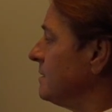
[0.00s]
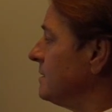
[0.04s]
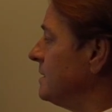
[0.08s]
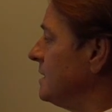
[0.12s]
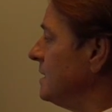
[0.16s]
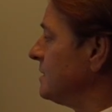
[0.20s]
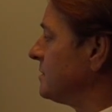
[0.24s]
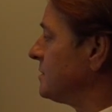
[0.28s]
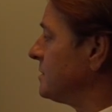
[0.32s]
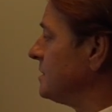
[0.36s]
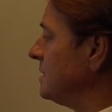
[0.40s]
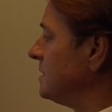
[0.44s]

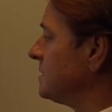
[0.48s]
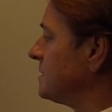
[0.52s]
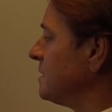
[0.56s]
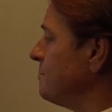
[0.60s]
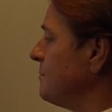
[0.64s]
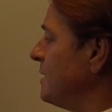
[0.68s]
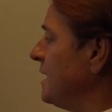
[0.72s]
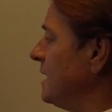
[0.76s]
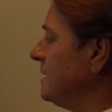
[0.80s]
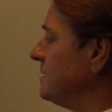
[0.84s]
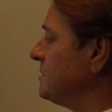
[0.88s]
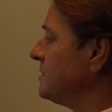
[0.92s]
This is
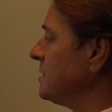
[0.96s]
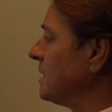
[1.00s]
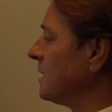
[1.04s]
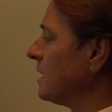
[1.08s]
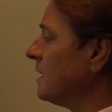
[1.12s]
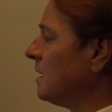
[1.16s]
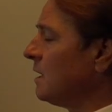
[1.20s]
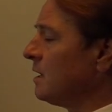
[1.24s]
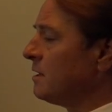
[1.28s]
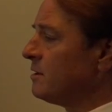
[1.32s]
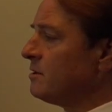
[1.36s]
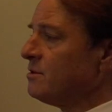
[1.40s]
amazing.
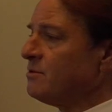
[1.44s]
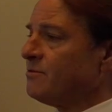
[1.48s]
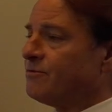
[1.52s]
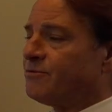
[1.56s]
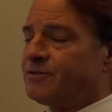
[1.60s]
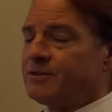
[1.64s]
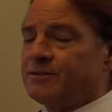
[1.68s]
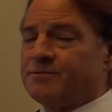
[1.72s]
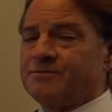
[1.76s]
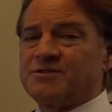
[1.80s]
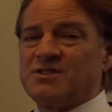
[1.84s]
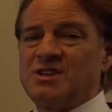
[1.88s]

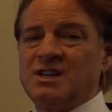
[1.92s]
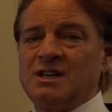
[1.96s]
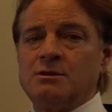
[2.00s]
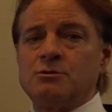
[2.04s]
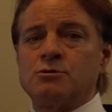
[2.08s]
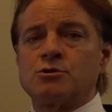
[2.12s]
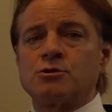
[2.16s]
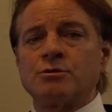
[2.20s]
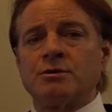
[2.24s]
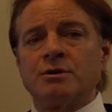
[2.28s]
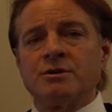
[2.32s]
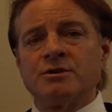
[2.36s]

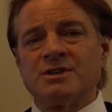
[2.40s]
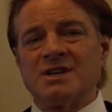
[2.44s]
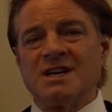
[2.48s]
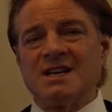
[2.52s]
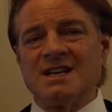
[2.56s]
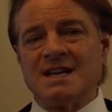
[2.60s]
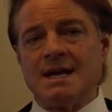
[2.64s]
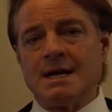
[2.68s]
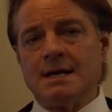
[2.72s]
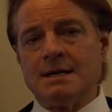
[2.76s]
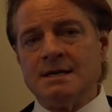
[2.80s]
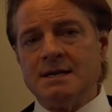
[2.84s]
115
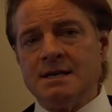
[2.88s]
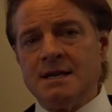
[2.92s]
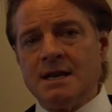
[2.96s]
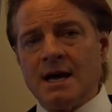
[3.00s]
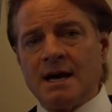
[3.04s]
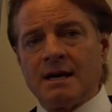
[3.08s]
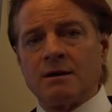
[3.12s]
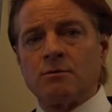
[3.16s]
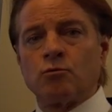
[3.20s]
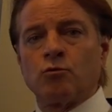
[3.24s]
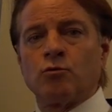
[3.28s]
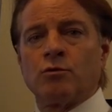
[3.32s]
trillion
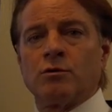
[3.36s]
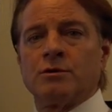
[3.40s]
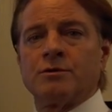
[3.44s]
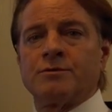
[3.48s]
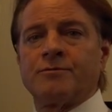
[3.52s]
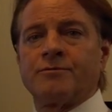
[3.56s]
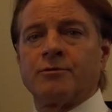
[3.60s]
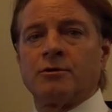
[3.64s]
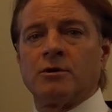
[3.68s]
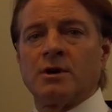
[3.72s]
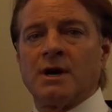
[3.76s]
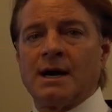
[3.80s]
net
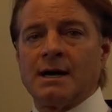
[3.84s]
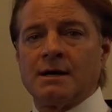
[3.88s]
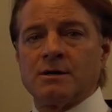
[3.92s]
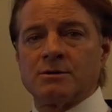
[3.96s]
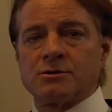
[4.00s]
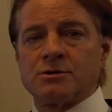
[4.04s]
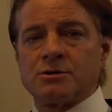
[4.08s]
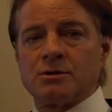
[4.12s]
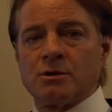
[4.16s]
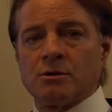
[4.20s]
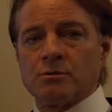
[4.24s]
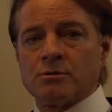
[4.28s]
worth for
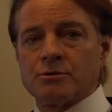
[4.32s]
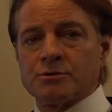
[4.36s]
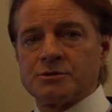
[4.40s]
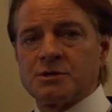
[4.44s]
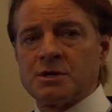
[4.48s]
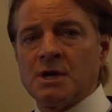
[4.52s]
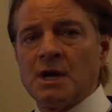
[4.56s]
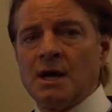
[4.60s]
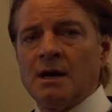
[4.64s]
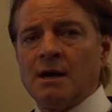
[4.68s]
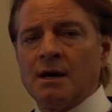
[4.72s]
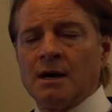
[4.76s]

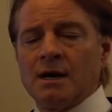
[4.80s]
households,